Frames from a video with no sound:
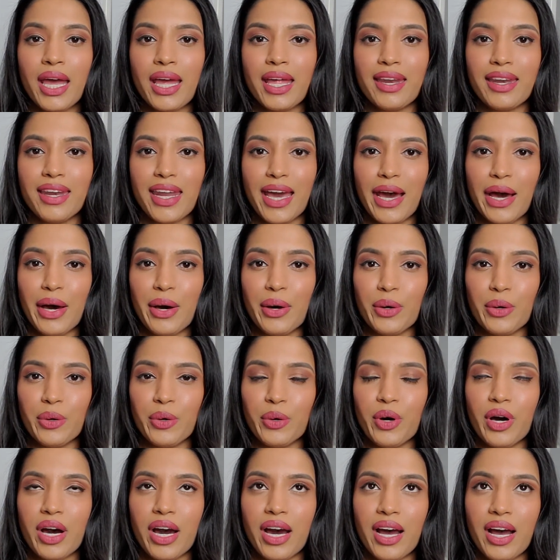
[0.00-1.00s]

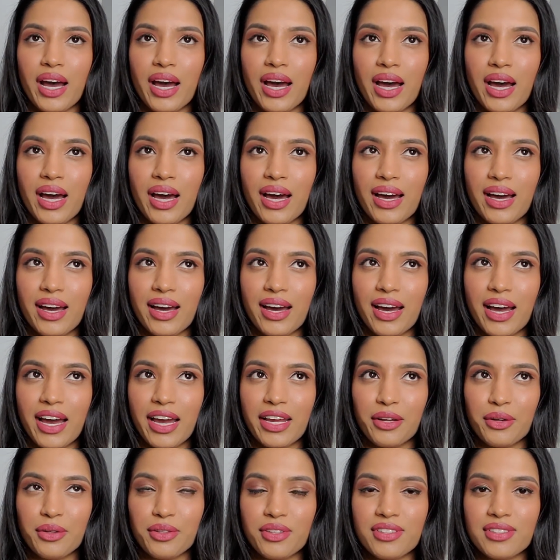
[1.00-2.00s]
Now, I
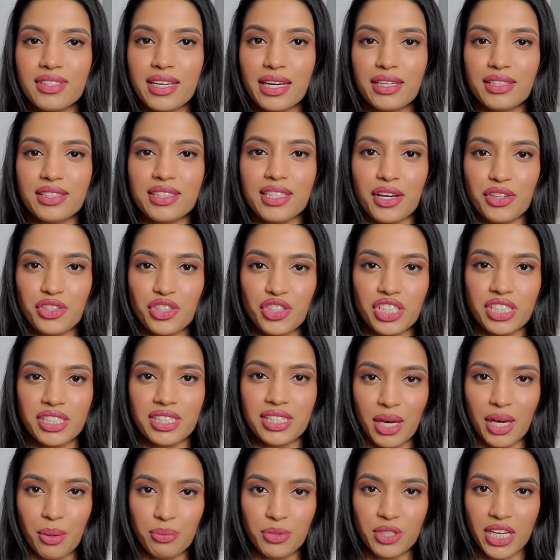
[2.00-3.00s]
know this is like a touchy
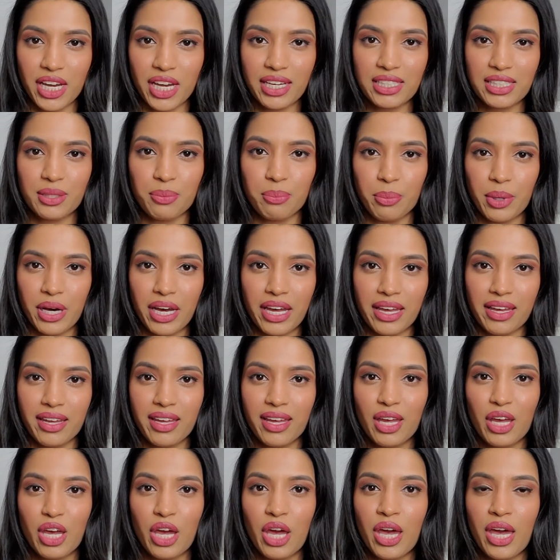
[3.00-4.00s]
subject, but
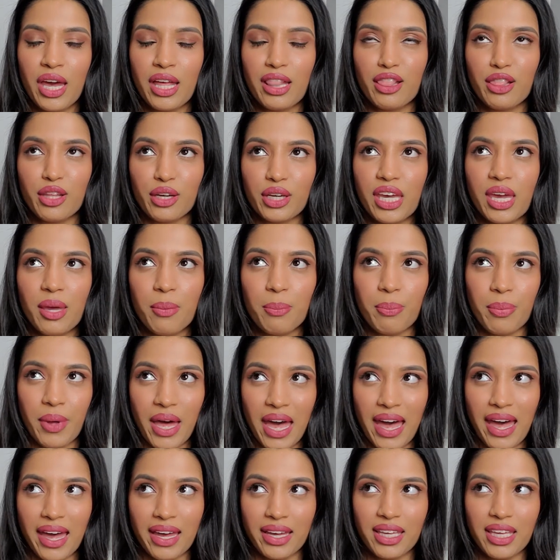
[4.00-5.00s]
looking
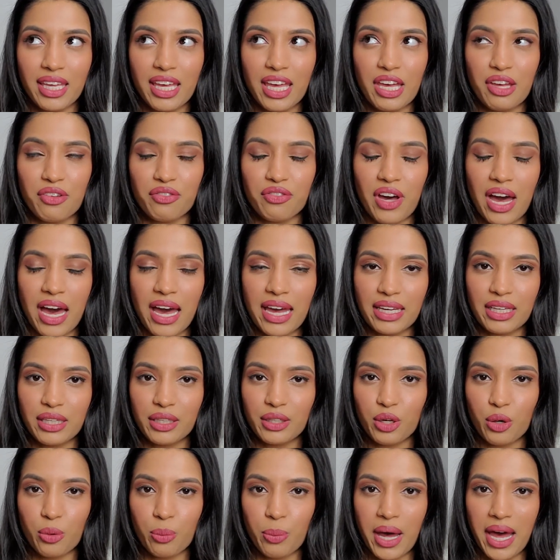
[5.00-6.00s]
back, if I could
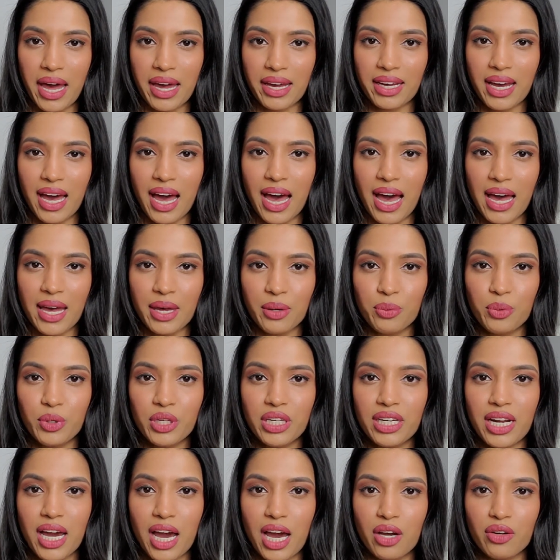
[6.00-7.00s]
go back, I
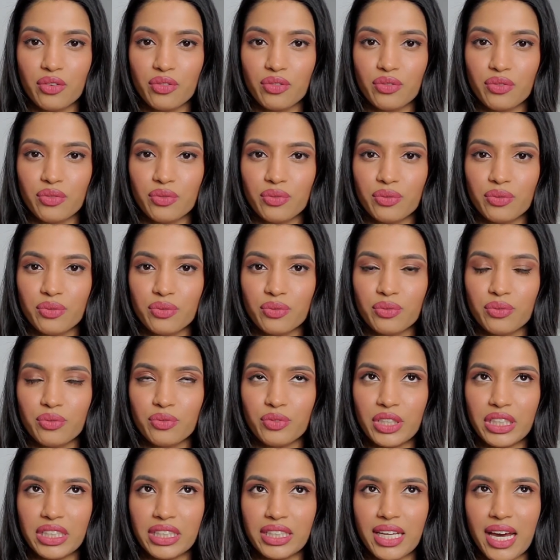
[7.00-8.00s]

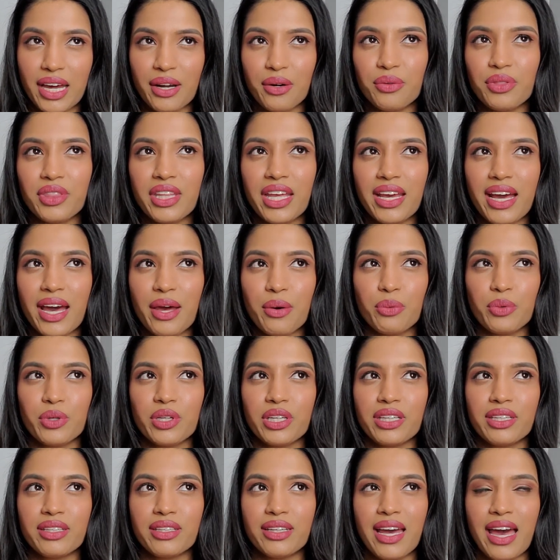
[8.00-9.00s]
don't think I
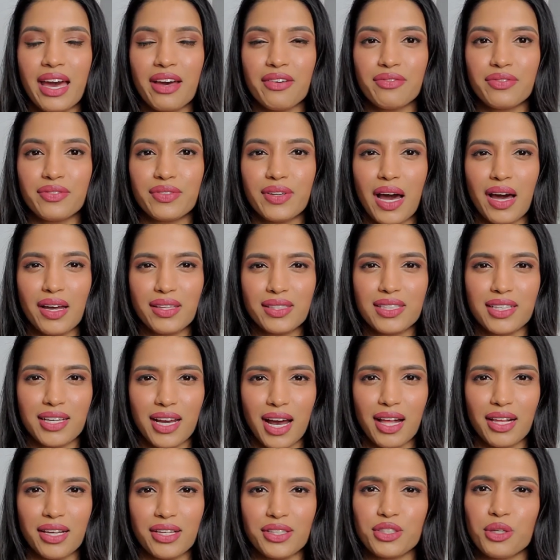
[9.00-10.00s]
would have gone to
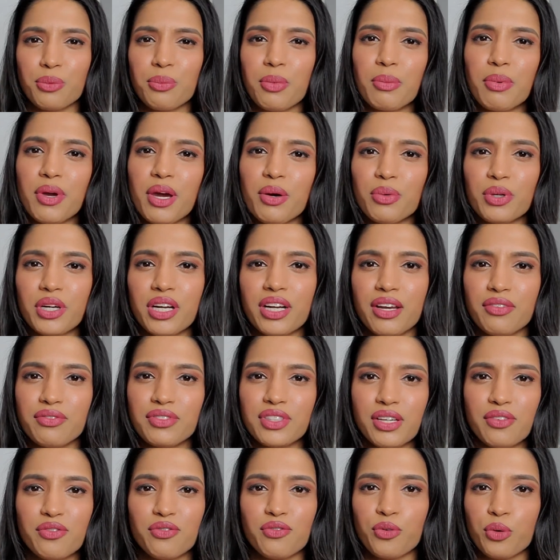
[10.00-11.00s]
college, or maybe I wouldn't have
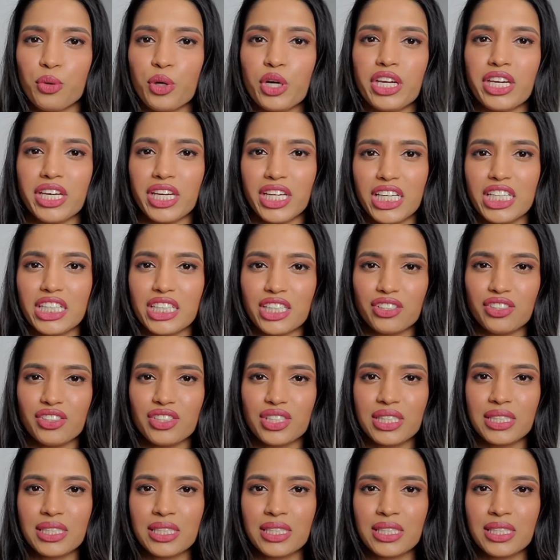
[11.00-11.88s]
done 4 years,